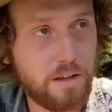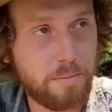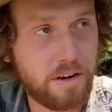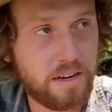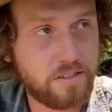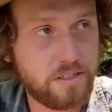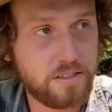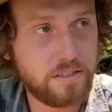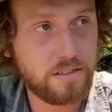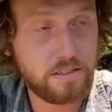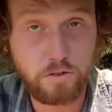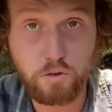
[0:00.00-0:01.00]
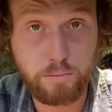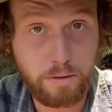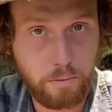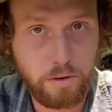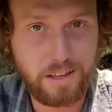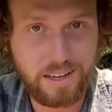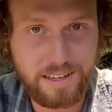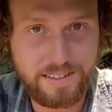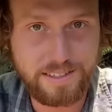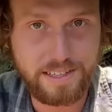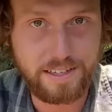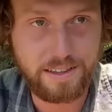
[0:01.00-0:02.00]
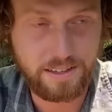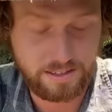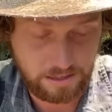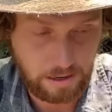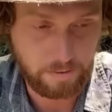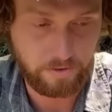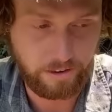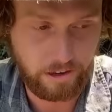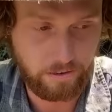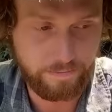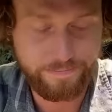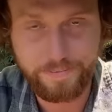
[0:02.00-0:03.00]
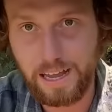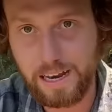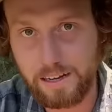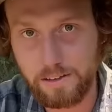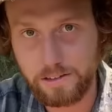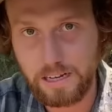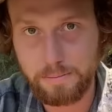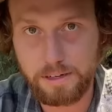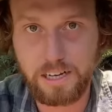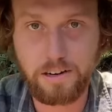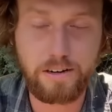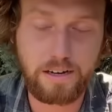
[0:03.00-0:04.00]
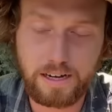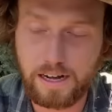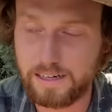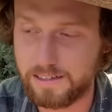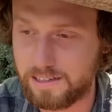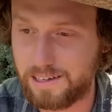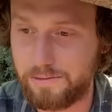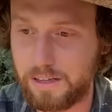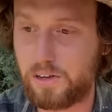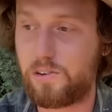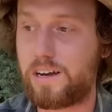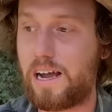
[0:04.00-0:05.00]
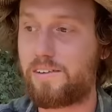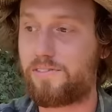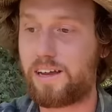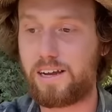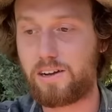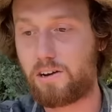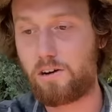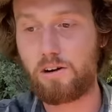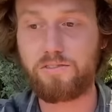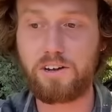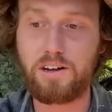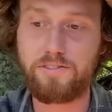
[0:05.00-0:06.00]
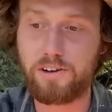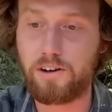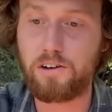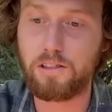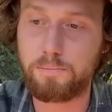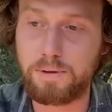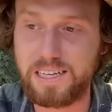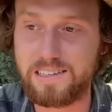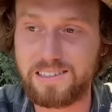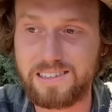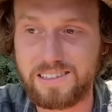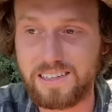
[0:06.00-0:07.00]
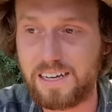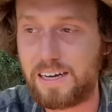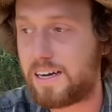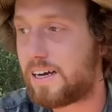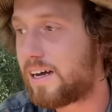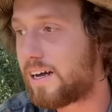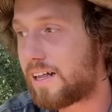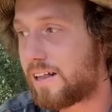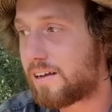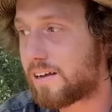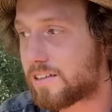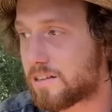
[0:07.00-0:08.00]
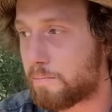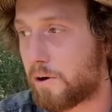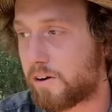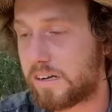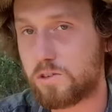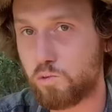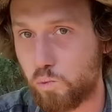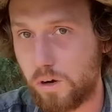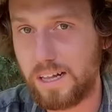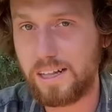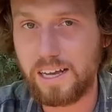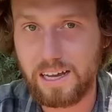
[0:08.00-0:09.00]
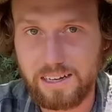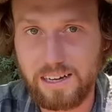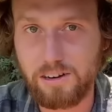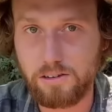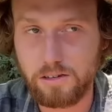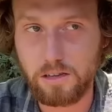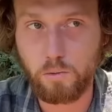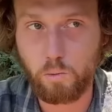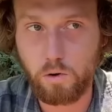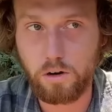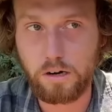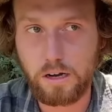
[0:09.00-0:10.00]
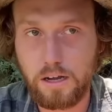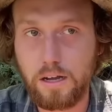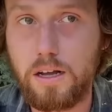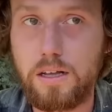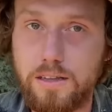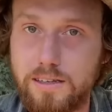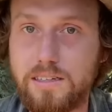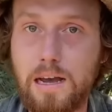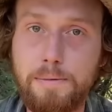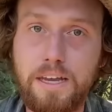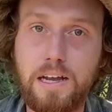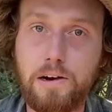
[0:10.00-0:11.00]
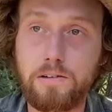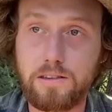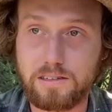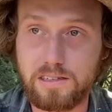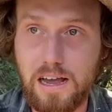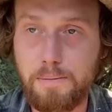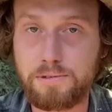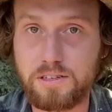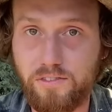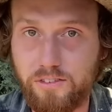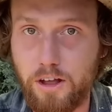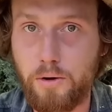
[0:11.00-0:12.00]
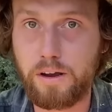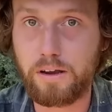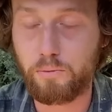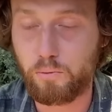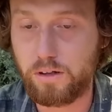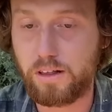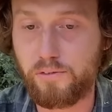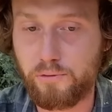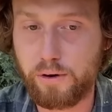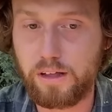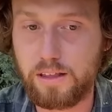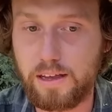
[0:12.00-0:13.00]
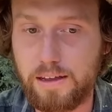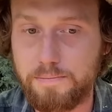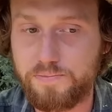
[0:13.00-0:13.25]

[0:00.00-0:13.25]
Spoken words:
branches is going to be really easy this time of year. Any other time of year, you got to sit with your knife and carve off all the pieces because the bark is really adhered to the wood. This time of year, the sap is flowing really freely